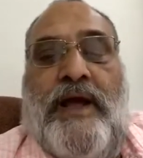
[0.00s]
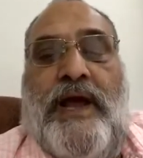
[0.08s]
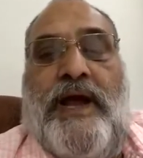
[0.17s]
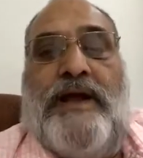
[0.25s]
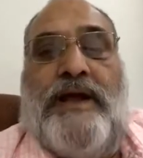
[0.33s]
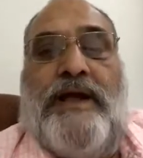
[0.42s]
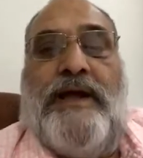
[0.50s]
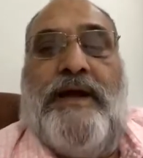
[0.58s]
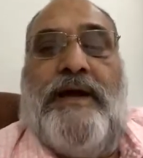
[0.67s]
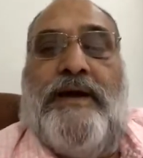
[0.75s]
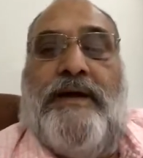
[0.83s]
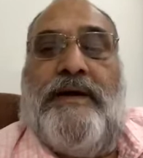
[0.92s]
And
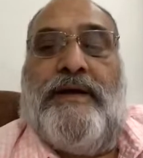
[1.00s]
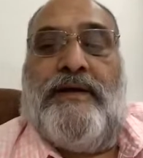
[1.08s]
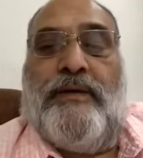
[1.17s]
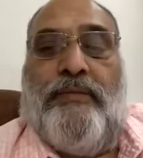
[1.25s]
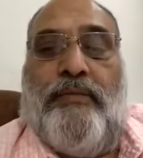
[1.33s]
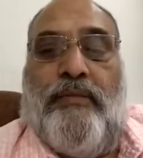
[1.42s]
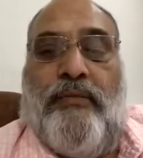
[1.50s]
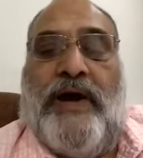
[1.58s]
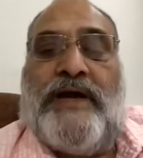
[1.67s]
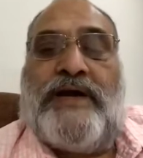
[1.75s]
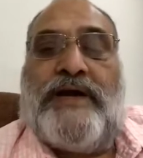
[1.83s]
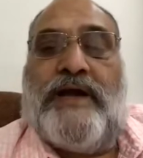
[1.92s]

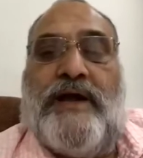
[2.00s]
what